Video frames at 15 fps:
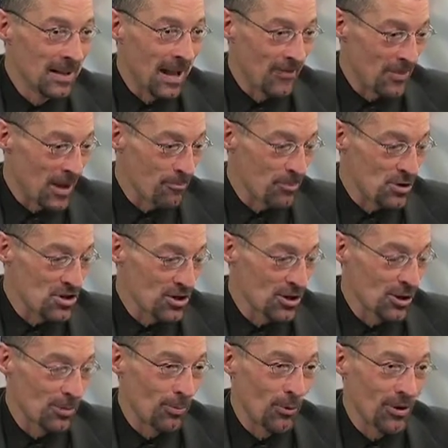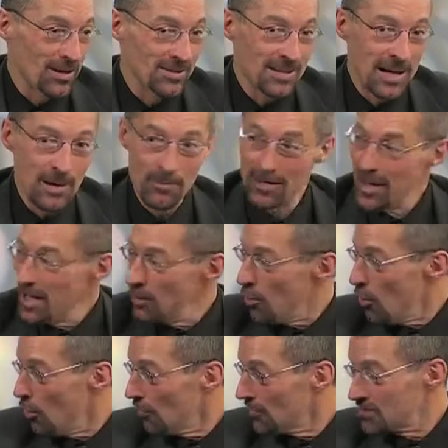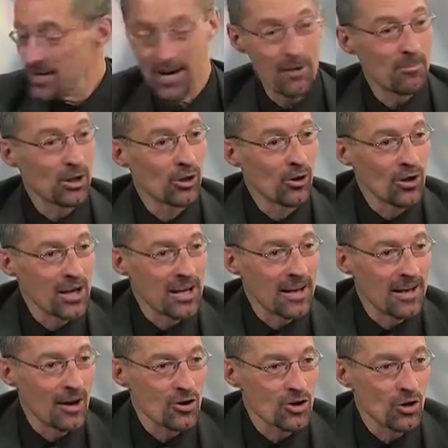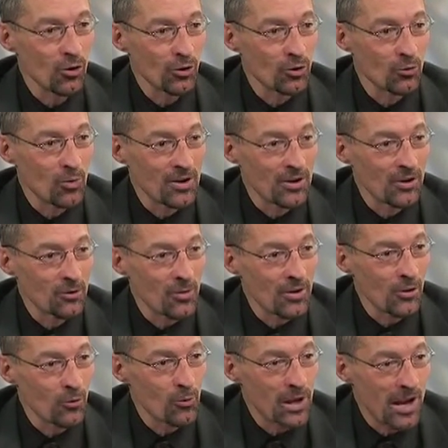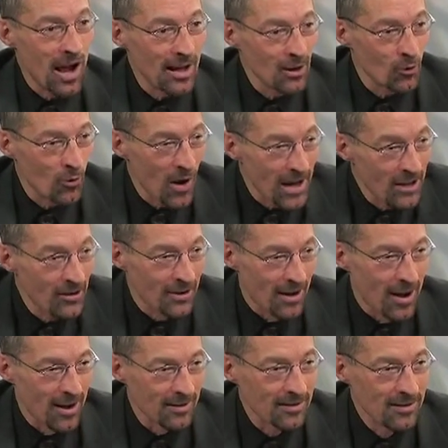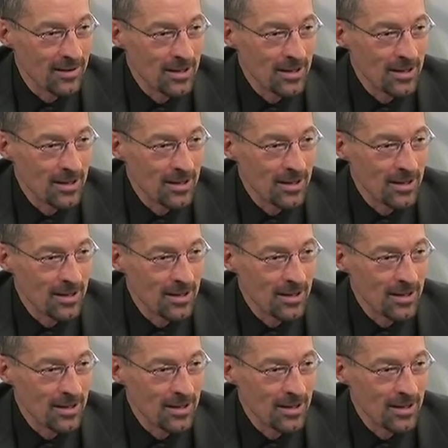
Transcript: at that particular point in time and not all the time be looking at our shoulder, wondering whether we got it right or not.